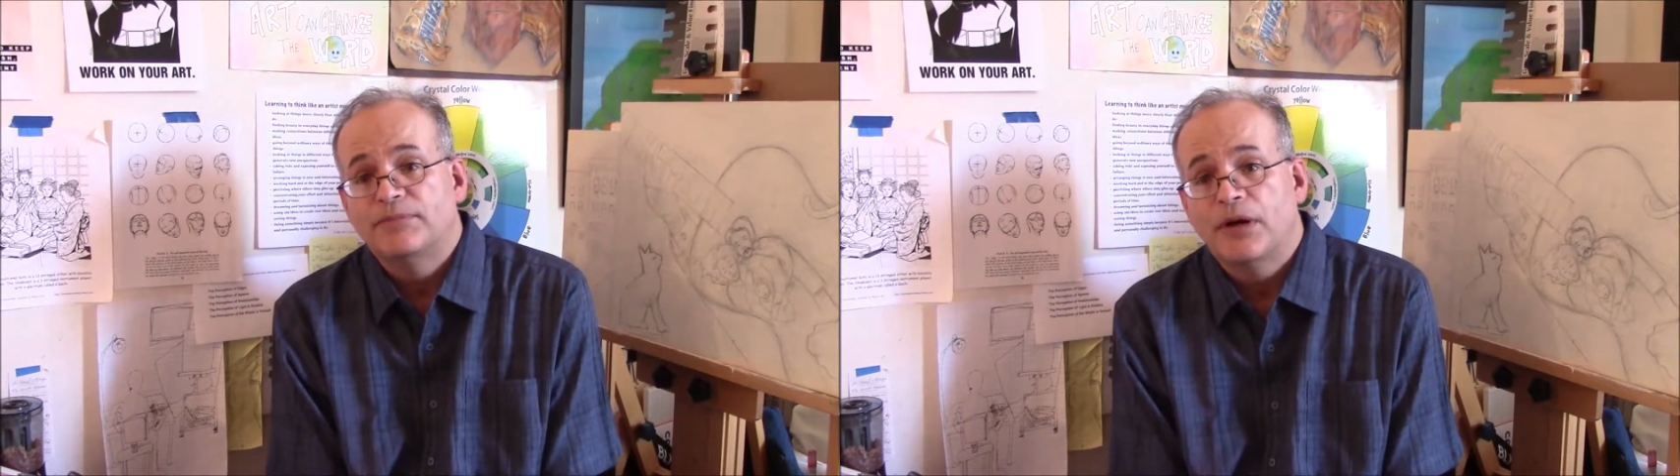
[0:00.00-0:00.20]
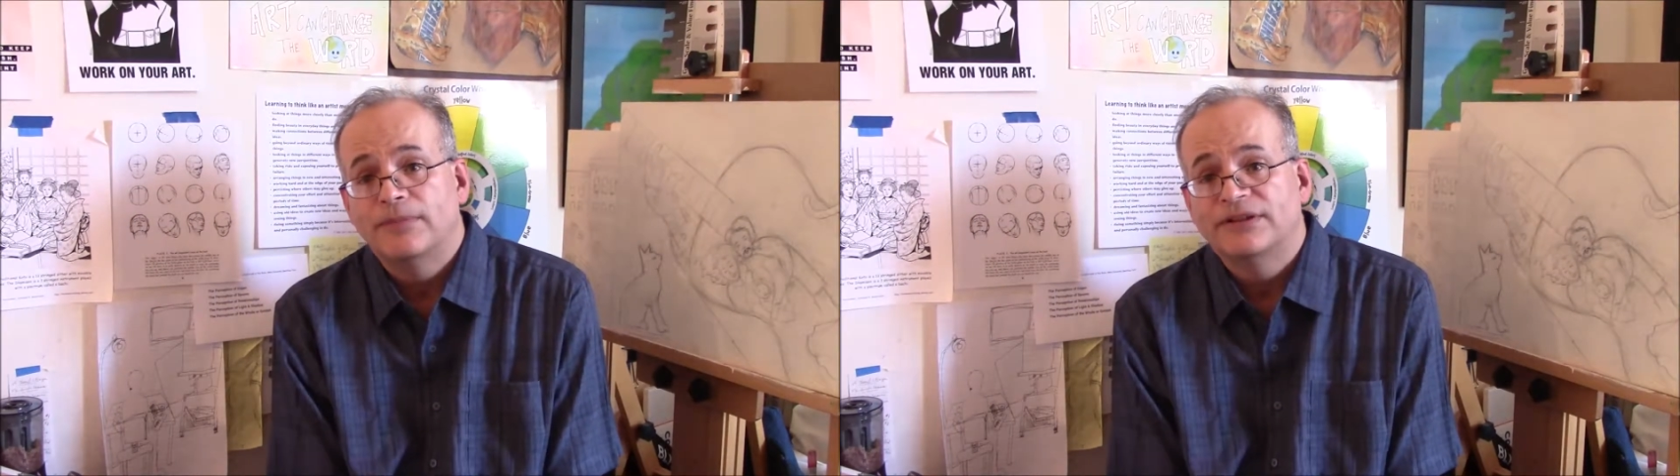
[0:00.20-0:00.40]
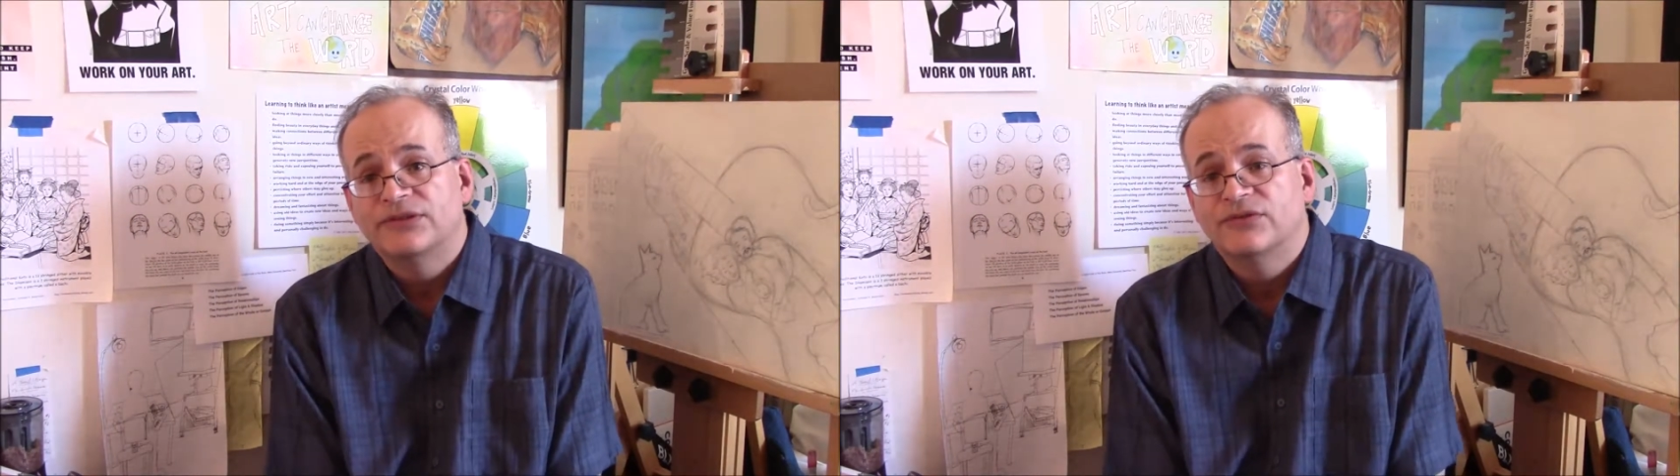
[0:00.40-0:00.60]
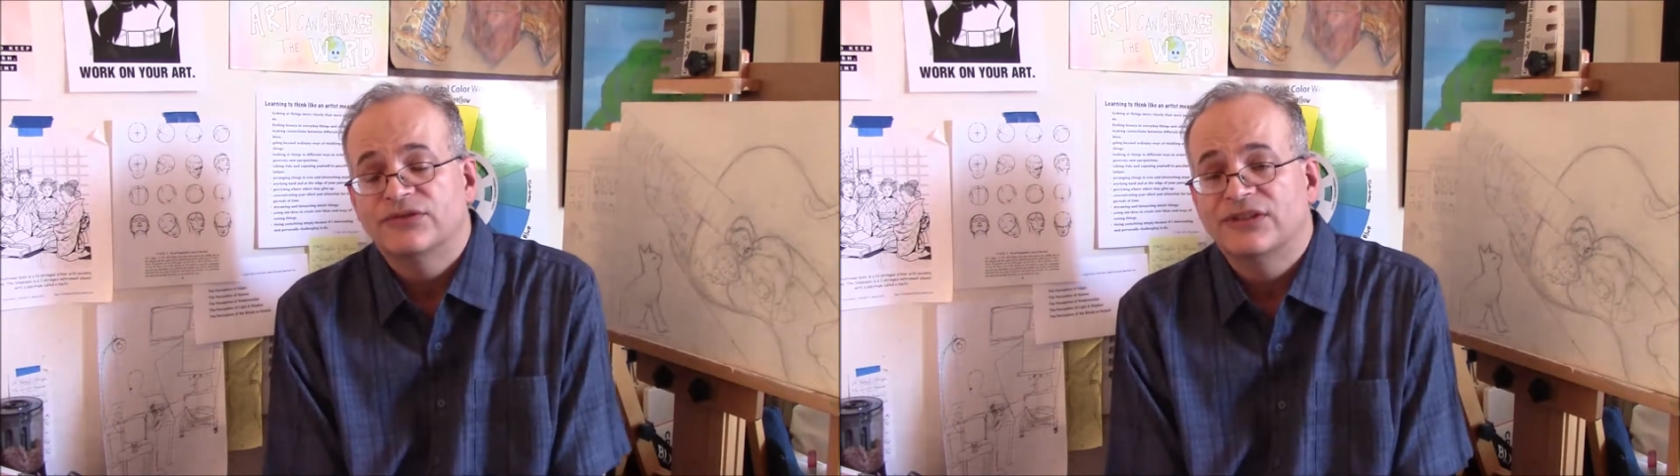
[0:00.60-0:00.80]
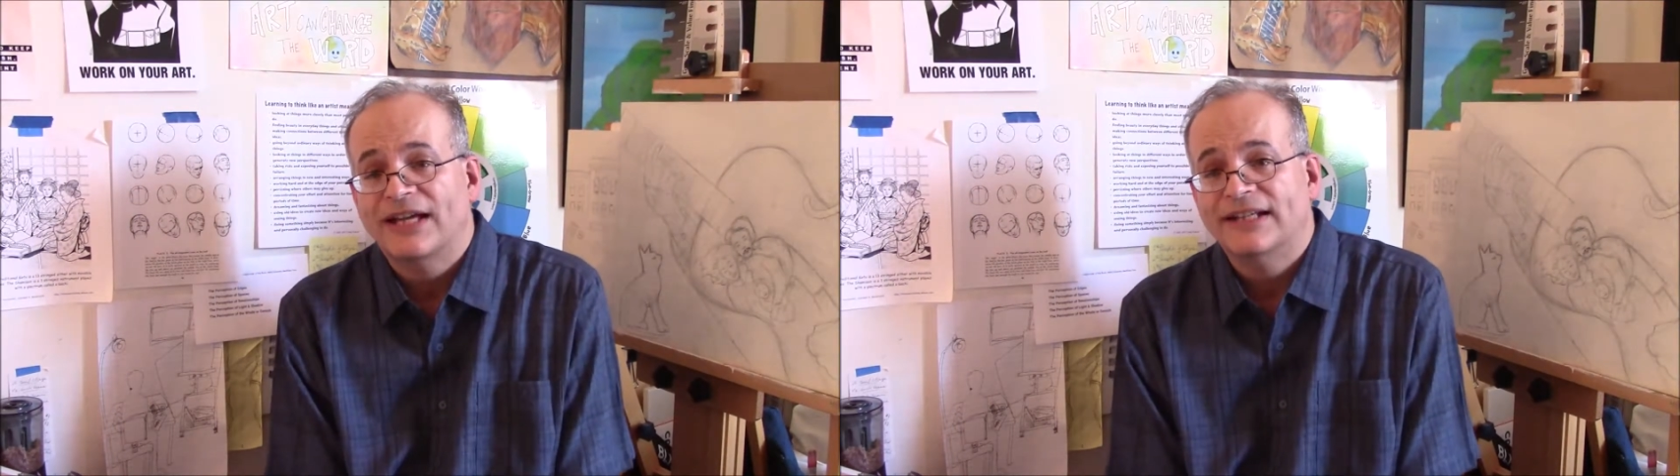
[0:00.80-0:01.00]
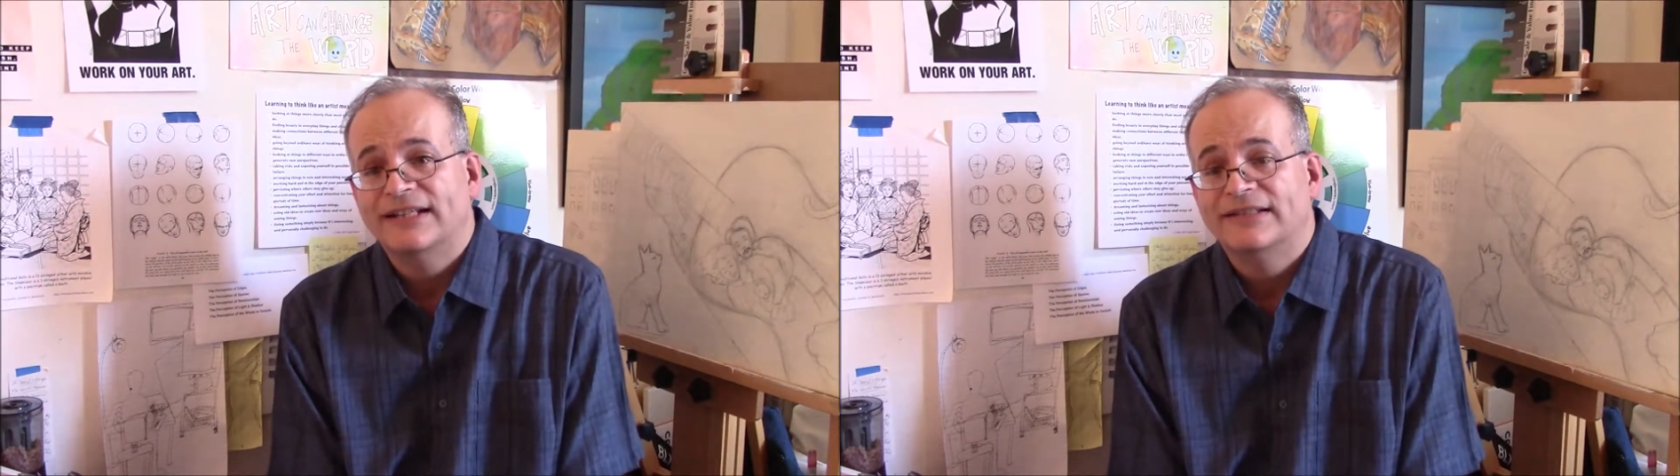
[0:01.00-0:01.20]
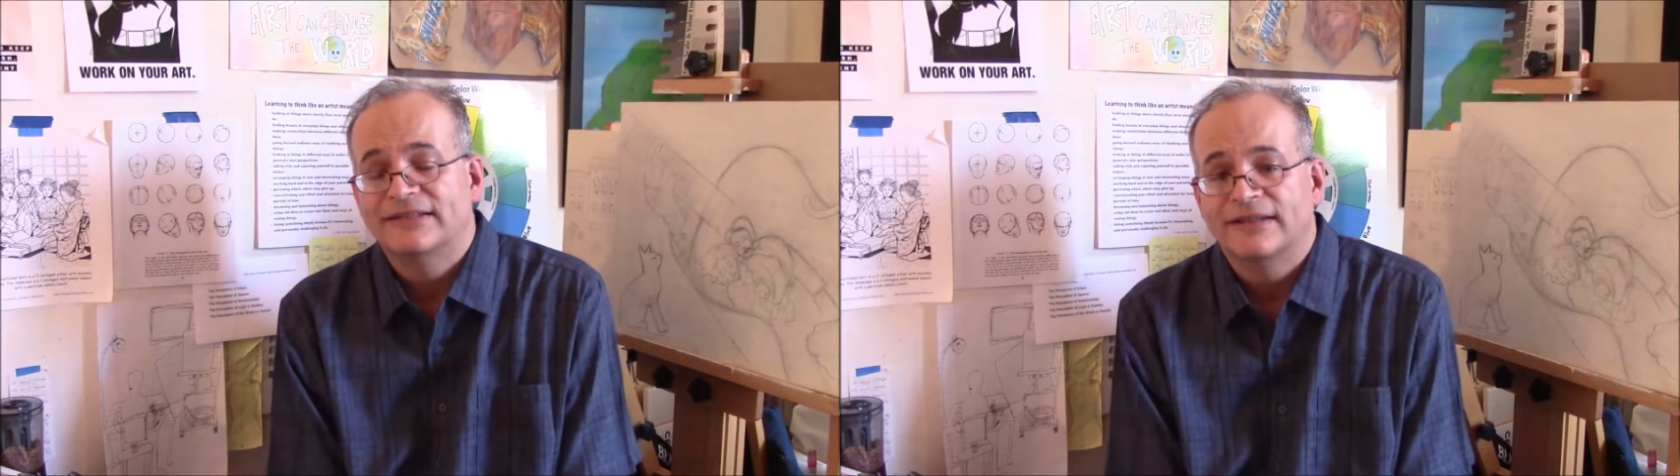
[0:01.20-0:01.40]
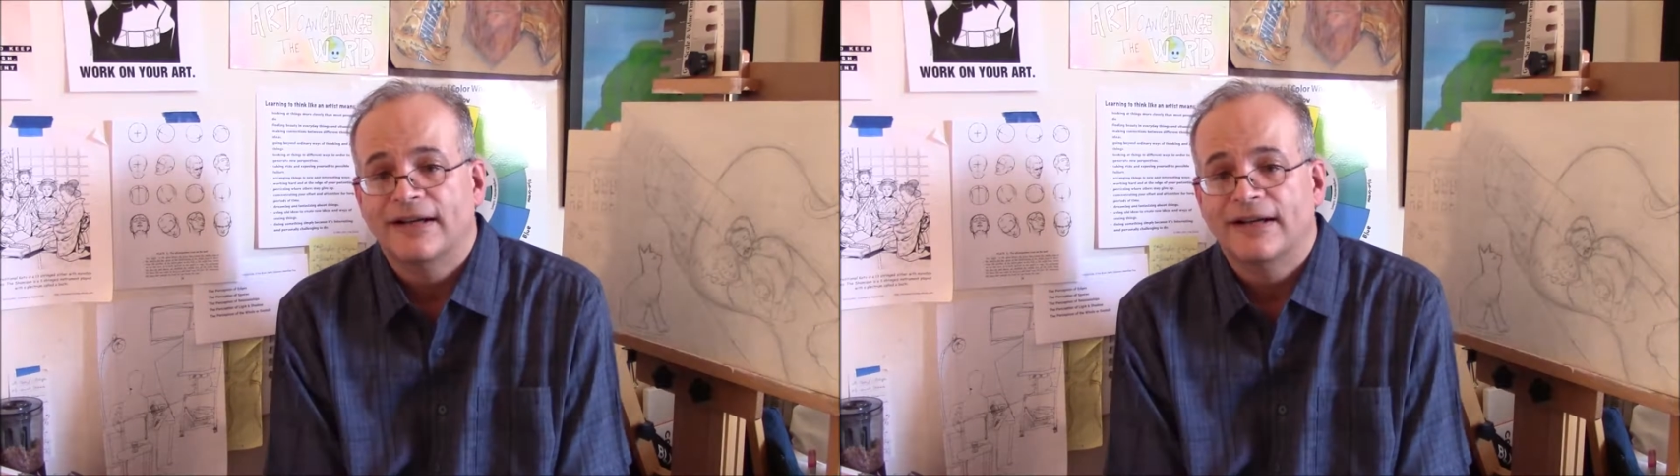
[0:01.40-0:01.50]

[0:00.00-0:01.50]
public school settings,